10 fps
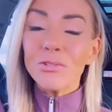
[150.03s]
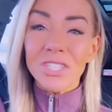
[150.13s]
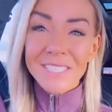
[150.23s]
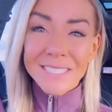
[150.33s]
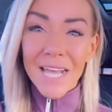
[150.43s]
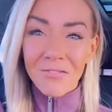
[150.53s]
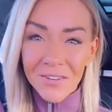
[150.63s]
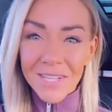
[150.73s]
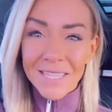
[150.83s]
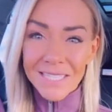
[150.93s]
you should
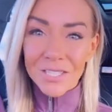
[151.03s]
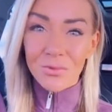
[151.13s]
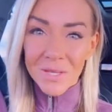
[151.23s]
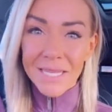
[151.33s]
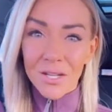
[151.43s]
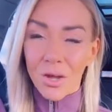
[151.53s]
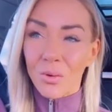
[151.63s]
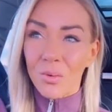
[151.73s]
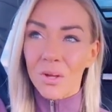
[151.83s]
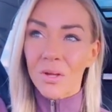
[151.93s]
definitely do
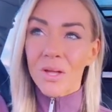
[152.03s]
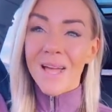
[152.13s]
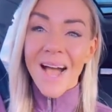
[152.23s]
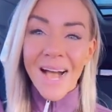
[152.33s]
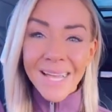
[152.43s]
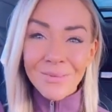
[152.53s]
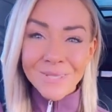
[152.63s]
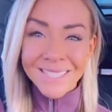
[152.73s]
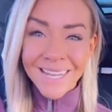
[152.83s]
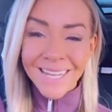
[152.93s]
keto. I
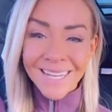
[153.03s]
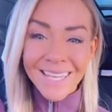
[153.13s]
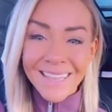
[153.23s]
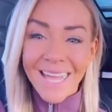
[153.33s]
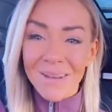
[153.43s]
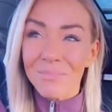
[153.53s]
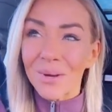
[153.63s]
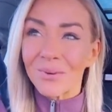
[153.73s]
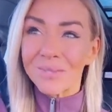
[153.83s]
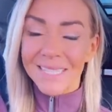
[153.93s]
was not in
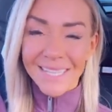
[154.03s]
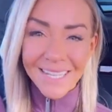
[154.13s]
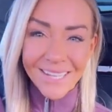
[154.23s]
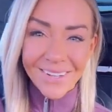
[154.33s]
that boat.